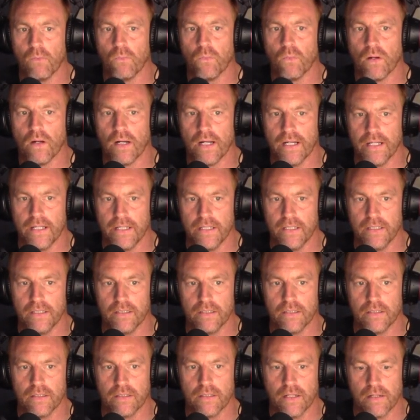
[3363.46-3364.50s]
and why
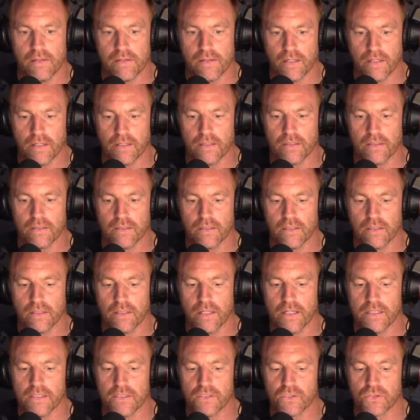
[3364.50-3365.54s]
they think
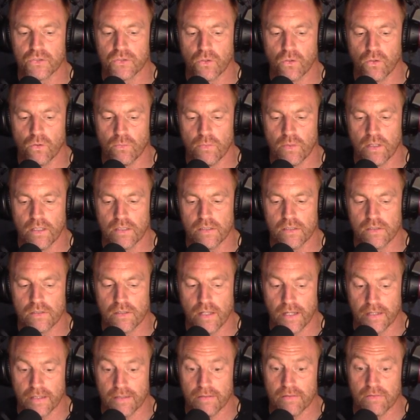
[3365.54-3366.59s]
there's so much
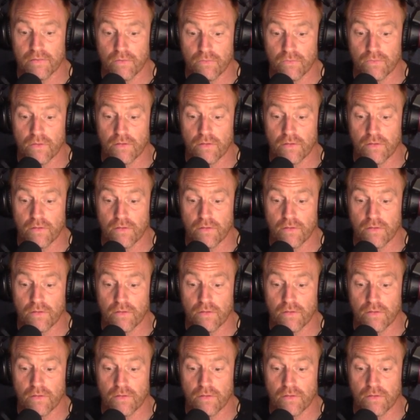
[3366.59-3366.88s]
like the,